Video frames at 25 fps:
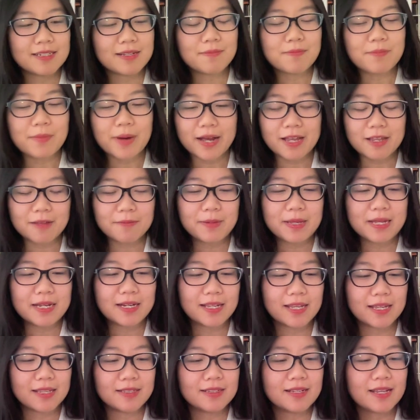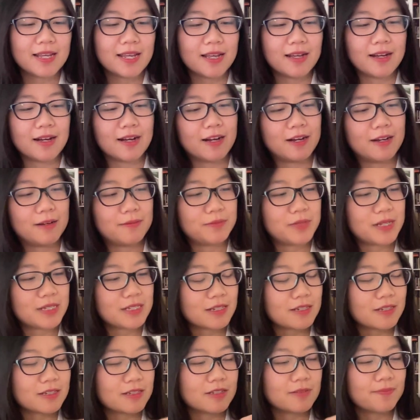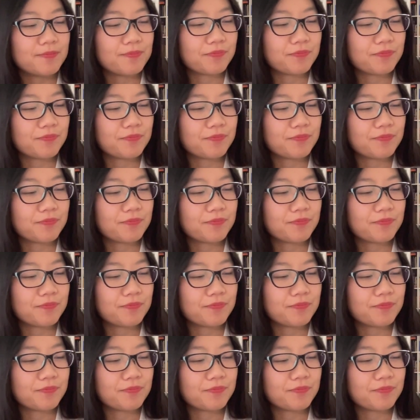in my opinion. This